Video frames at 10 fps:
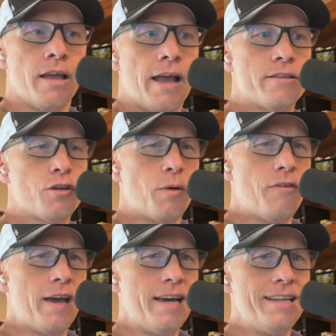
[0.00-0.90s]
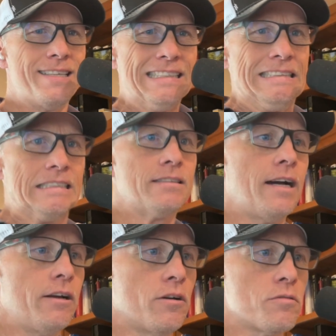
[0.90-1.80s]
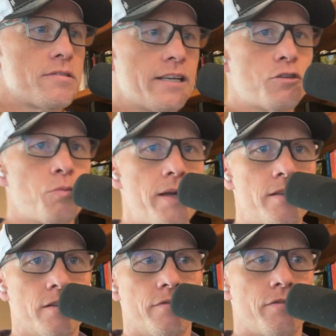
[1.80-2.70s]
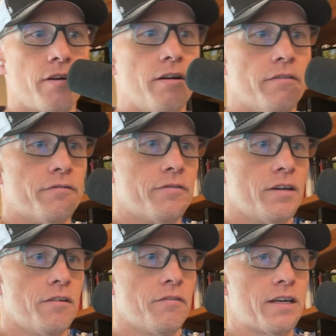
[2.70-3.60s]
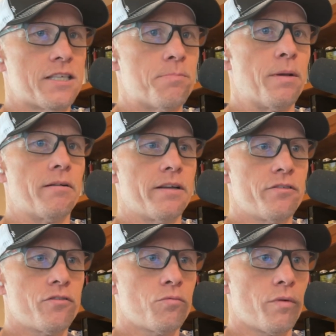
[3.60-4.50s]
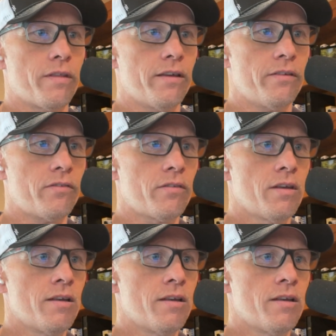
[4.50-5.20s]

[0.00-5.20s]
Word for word: And so we've had, I don't know, six weeks of, of, of experience with this.